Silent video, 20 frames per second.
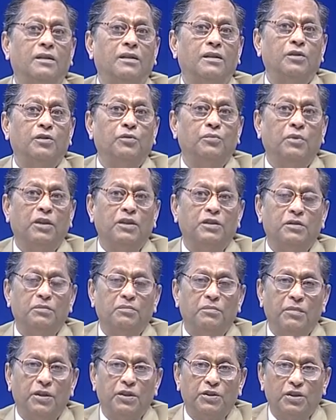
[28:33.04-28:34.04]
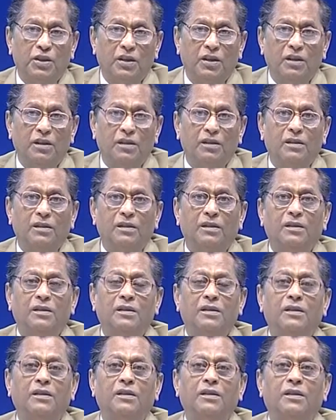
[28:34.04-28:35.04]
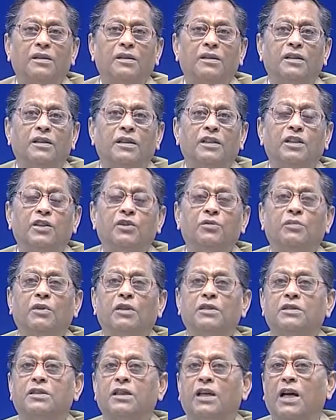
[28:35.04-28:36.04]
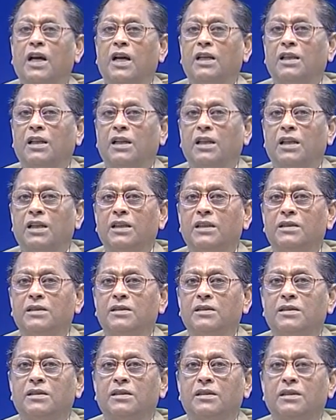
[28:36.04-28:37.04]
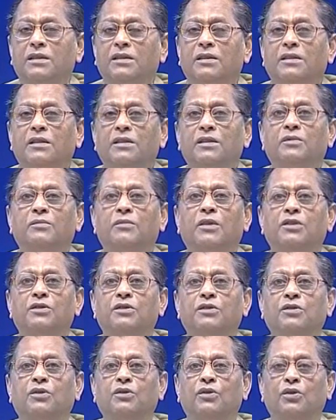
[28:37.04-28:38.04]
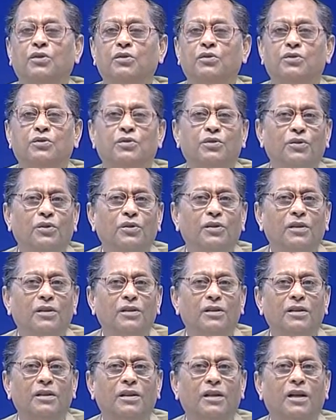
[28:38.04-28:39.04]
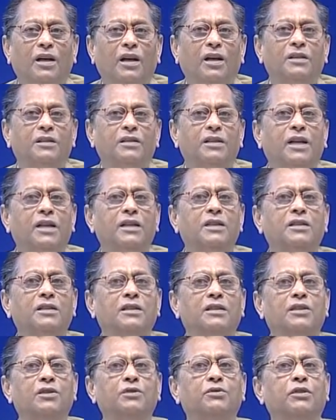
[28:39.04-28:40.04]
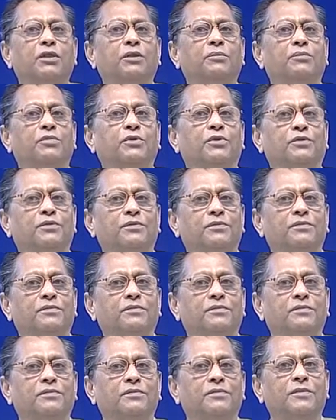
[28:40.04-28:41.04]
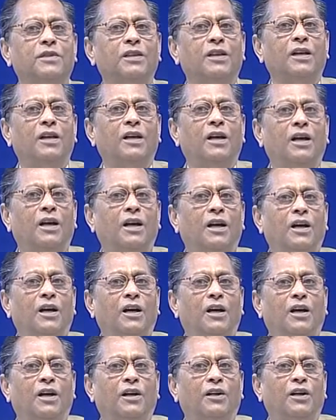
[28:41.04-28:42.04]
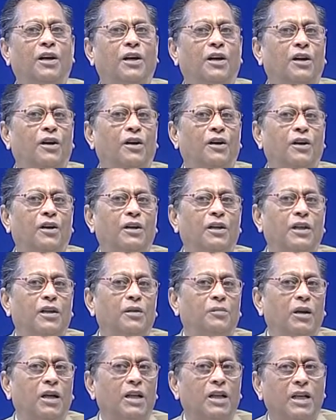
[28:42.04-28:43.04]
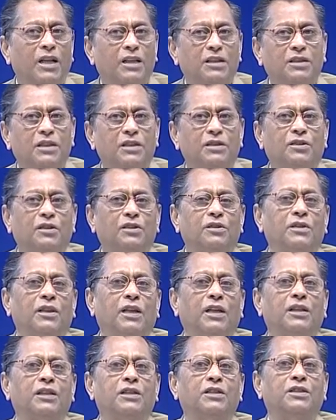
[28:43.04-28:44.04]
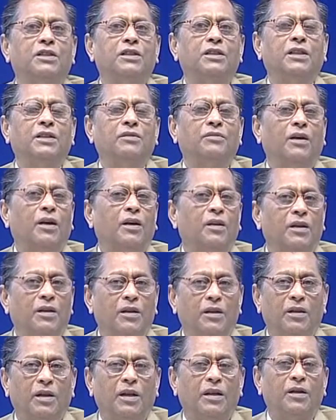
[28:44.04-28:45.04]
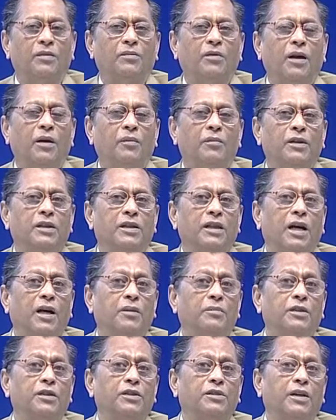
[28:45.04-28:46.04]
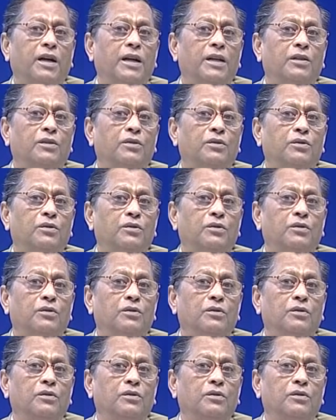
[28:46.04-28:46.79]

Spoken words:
you must measure, you must analyze, you must control, and then you improve. Now, in my lectures on energy and environment, I have been trying to